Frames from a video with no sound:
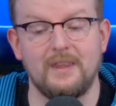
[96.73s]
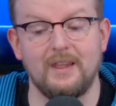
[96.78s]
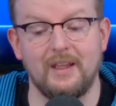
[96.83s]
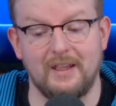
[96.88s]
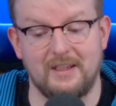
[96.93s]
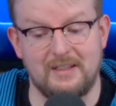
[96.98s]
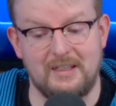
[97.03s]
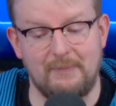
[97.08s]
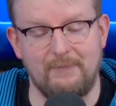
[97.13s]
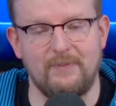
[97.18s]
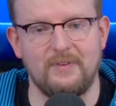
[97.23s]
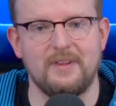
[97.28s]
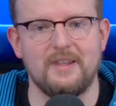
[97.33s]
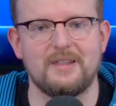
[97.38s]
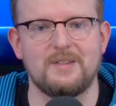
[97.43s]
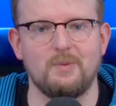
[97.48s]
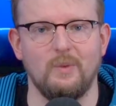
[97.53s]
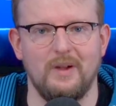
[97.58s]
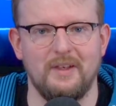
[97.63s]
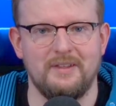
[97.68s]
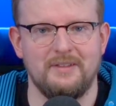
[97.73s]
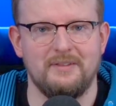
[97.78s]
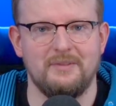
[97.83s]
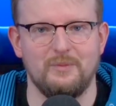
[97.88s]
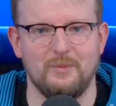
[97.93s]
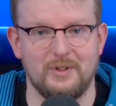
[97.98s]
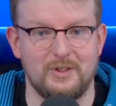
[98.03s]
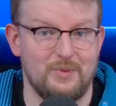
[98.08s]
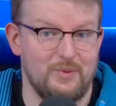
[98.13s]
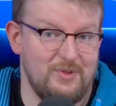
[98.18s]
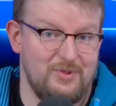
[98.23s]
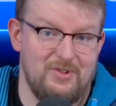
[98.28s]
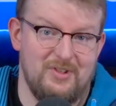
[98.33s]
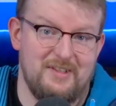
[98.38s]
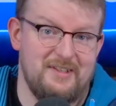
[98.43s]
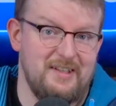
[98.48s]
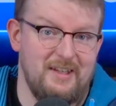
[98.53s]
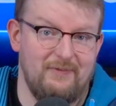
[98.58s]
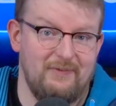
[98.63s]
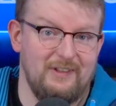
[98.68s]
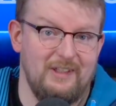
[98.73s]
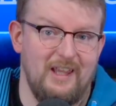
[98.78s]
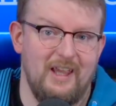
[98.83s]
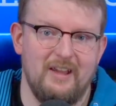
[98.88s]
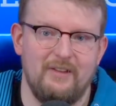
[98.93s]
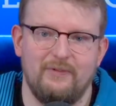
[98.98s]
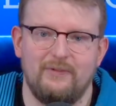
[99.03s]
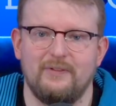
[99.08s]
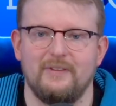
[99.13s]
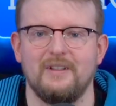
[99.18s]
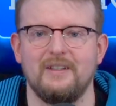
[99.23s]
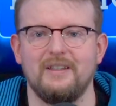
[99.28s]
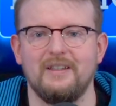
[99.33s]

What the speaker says: Except for this one, which was just 7 life.